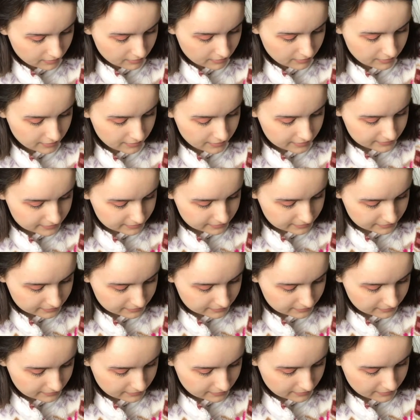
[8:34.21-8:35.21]

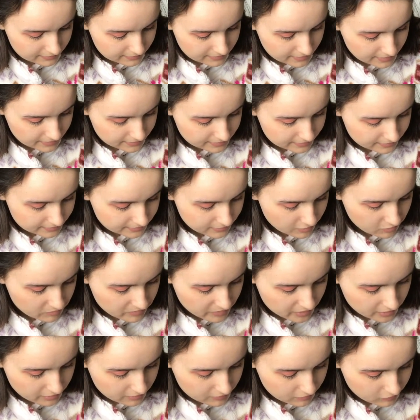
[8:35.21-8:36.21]
This has so
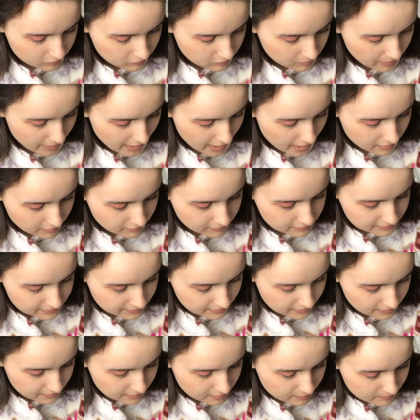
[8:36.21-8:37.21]
many cool patterns in
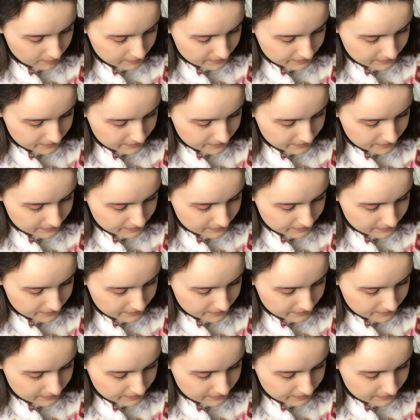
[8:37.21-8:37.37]
it.